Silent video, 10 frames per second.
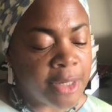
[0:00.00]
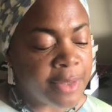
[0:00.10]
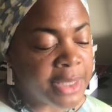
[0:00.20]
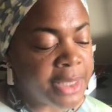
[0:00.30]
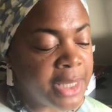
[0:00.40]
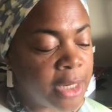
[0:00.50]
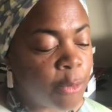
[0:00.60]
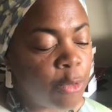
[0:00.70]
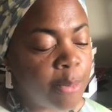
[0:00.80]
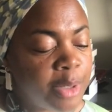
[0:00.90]
as a young
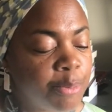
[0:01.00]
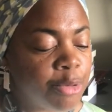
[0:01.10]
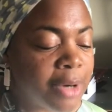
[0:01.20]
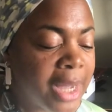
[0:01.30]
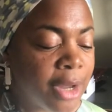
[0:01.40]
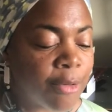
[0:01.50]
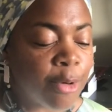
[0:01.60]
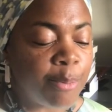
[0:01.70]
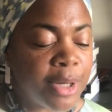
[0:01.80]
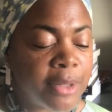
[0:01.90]
woman prior to
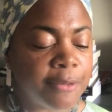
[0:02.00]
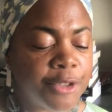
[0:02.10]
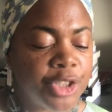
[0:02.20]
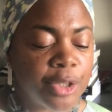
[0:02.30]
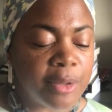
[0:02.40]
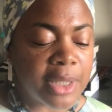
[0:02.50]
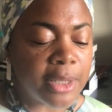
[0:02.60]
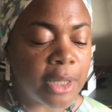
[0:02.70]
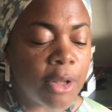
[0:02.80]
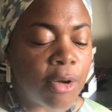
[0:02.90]
birth shows her
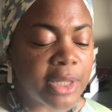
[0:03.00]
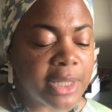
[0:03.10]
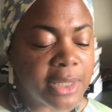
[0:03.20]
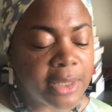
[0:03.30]
loss,